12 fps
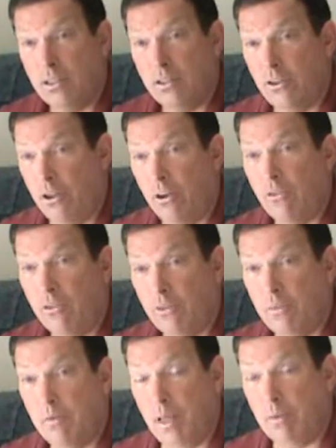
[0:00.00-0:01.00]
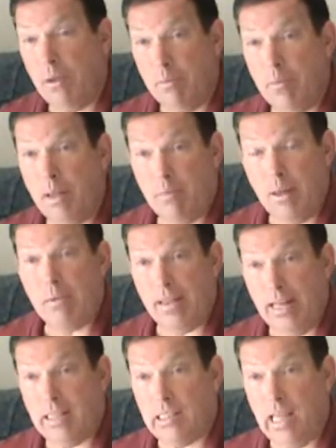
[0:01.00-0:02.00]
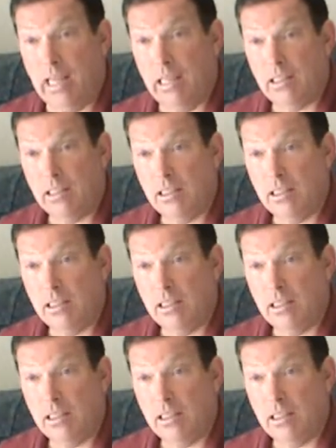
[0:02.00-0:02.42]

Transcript: No? Maybe the next day?